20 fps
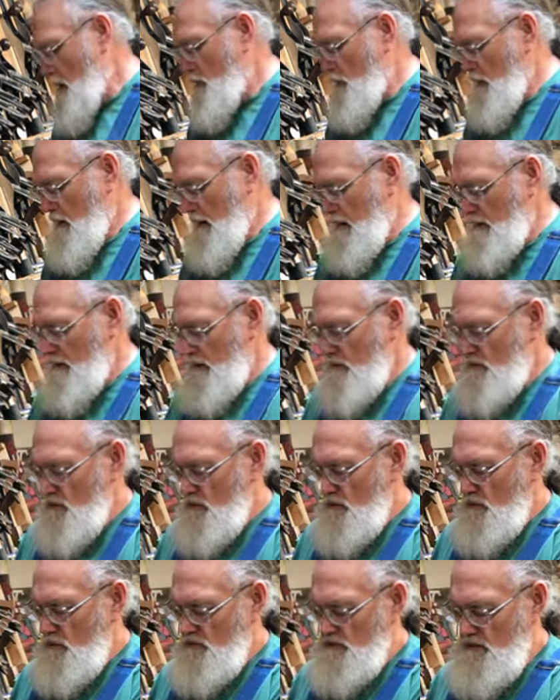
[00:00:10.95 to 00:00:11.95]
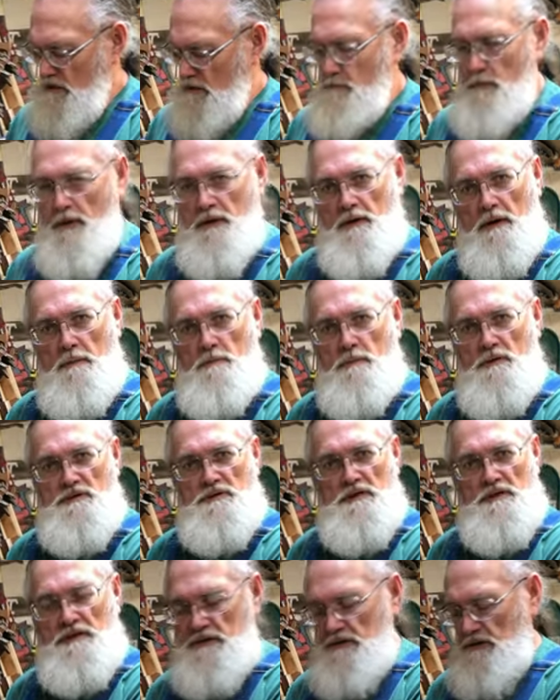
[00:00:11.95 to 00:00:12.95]
What I like to do is take my number
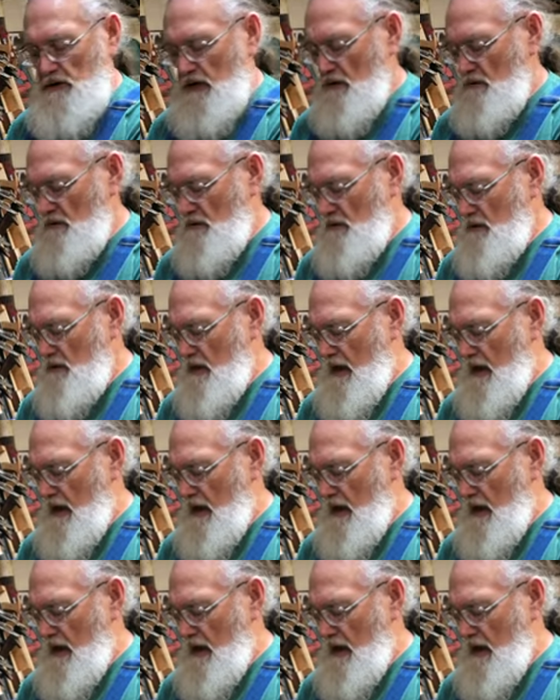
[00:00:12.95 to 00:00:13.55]
6 Stanley